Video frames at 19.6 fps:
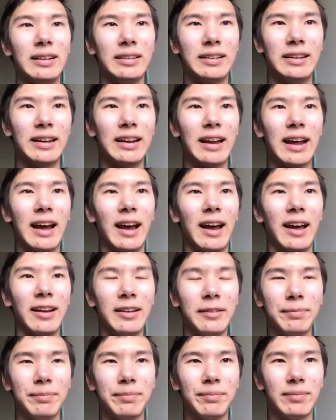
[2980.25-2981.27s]
Git
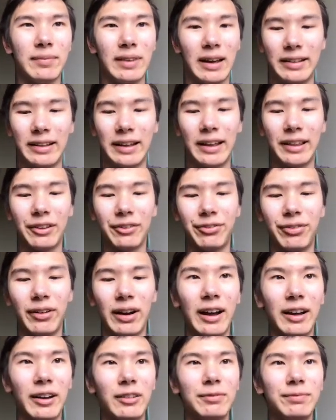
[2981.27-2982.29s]
add, and then the
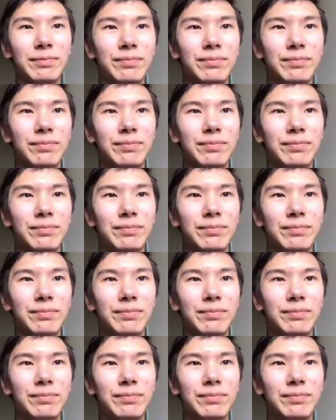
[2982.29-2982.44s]
file